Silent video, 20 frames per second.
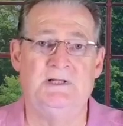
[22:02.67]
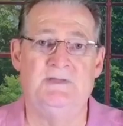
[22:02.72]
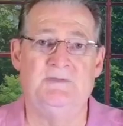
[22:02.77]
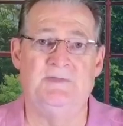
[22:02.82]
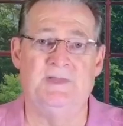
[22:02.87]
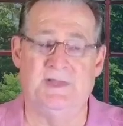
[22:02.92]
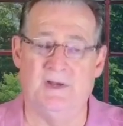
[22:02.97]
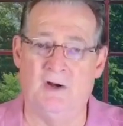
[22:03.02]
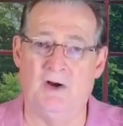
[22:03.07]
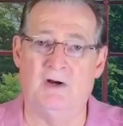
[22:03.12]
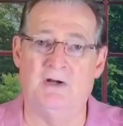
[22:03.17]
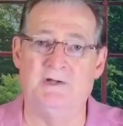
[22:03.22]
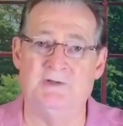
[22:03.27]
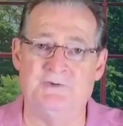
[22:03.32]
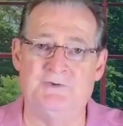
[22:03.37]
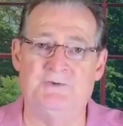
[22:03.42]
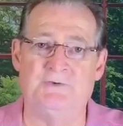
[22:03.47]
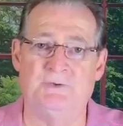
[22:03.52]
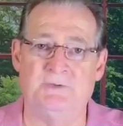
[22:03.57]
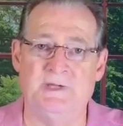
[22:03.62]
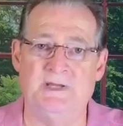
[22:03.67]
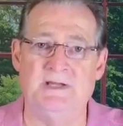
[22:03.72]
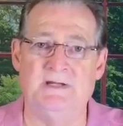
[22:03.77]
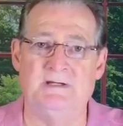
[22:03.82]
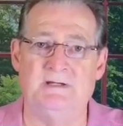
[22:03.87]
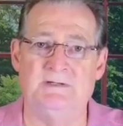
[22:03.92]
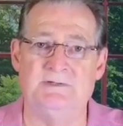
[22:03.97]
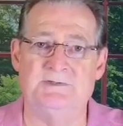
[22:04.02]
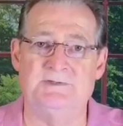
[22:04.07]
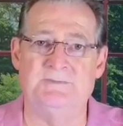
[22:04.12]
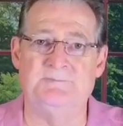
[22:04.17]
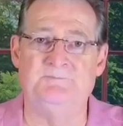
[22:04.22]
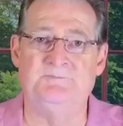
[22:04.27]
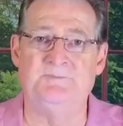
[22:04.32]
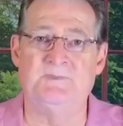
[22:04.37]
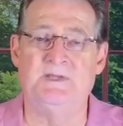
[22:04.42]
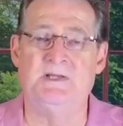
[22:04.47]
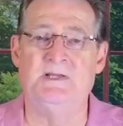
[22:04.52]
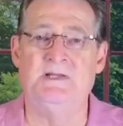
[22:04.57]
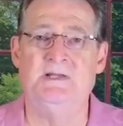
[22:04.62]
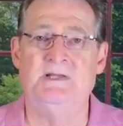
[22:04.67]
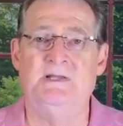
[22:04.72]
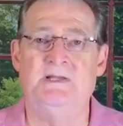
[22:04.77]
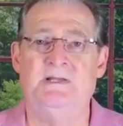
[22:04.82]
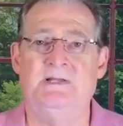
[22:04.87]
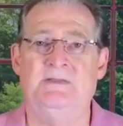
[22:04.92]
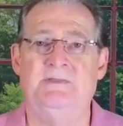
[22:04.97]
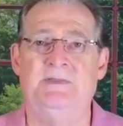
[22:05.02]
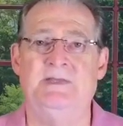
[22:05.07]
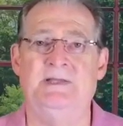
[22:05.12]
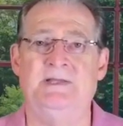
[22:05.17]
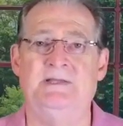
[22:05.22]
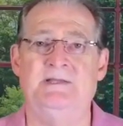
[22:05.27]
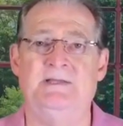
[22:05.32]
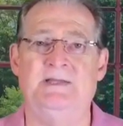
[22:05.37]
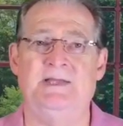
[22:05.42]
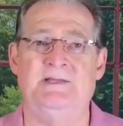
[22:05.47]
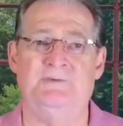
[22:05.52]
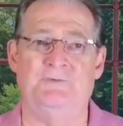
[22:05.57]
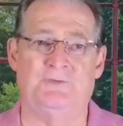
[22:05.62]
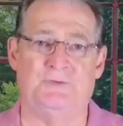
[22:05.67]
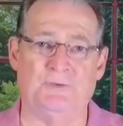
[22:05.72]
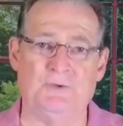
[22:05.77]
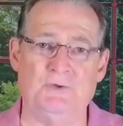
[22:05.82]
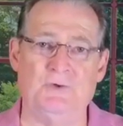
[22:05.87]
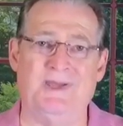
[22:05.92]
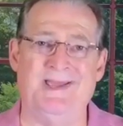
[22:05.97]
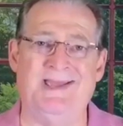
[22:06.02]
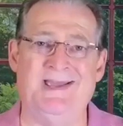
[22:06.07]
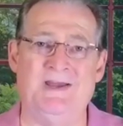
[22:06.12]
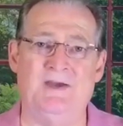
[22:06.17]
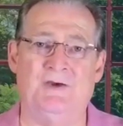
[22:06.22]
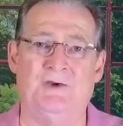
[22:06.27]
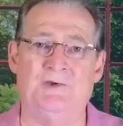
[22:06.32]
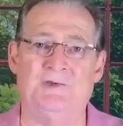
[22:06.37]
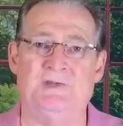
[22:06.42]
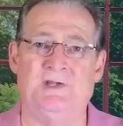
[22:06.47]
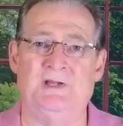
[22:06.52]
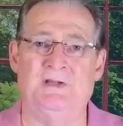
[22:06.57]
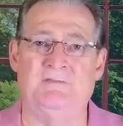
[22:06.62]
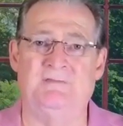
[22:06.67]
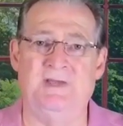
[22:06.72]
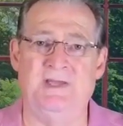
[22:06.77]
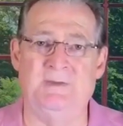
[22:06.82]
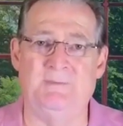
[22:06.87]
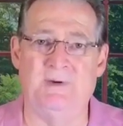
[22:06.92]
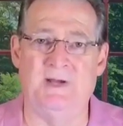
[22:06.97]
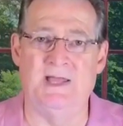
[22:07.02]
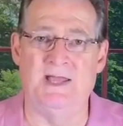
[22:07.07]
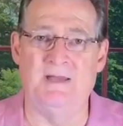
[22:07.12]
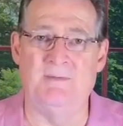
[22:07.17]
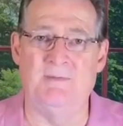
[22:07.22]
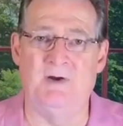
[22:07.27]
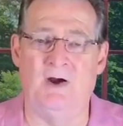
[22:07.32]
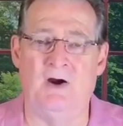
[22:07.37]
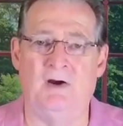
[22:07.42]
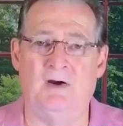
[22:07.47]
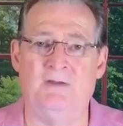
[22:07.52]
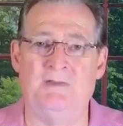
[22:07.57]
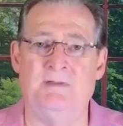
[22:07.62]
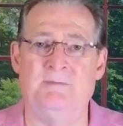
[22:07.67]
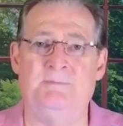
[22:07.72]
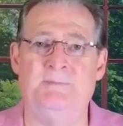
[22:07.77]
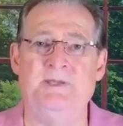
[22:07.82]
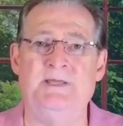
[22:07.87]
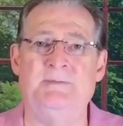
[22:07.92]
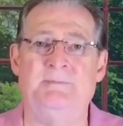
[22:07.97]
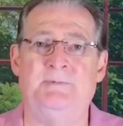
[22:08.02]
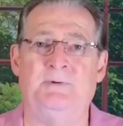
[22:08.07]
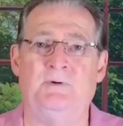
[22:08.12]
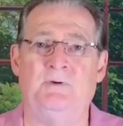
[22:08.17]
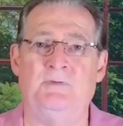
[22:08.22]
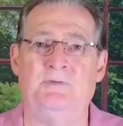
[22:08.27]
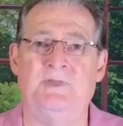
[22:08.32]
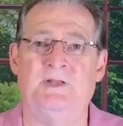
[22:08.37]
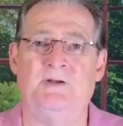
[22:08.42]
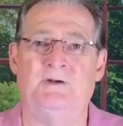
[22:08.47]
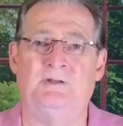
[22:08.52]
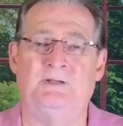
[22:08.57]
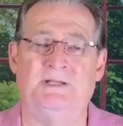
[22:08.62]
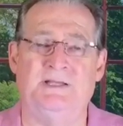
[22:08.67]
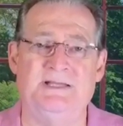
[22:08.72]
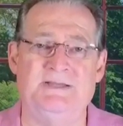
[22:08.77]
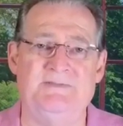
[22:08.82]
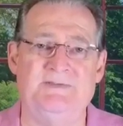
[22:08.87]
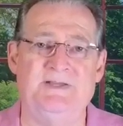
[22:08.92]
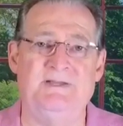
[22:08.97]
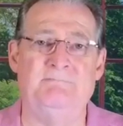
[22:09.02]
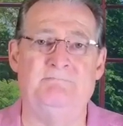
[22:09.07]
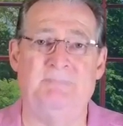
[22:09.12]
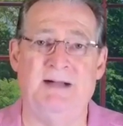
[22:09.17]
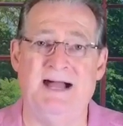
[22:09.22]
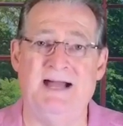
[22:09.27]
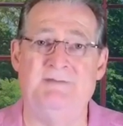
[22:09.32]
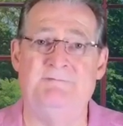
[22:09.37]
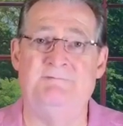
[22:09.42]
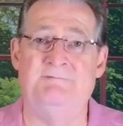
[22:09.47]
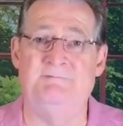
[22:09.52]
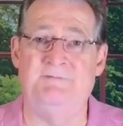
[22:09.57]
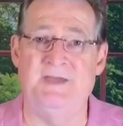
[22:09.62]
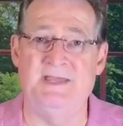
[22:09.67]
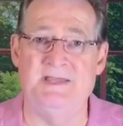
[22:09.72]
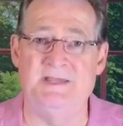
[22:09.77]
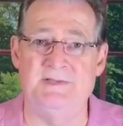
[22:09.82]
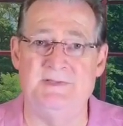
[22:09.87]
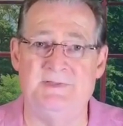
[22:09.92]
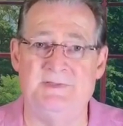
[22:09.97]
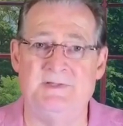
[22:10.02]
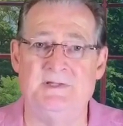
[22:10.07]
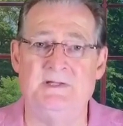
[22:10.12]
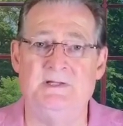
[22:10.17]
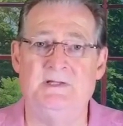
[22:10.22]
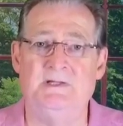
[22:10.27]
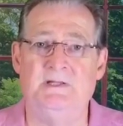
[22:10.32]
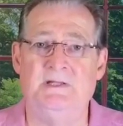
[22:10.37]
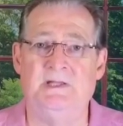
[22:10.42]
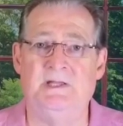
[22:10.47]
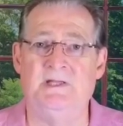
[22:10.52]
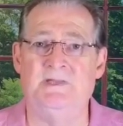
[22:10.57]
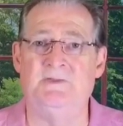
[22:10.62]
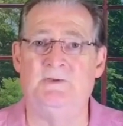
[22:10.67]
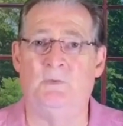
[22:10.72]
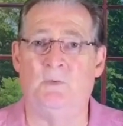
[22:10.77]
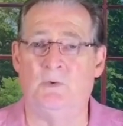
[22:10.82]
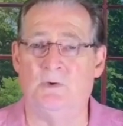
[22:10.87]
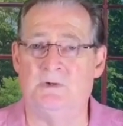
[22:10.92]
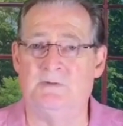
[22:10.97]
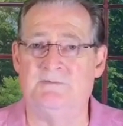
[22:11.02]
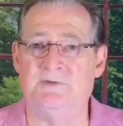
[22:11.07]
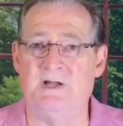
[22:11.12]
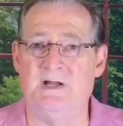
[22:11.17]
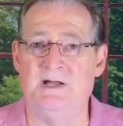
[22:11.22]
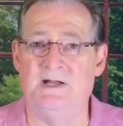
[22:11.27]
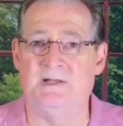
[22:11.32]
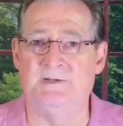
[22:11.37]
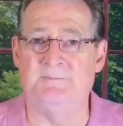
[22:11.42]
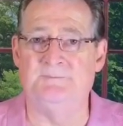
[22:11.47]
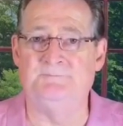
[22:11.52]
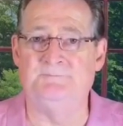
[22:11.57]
that are his true heirs. The true heirs of Abraham are the people that are living by faith in the Word of God,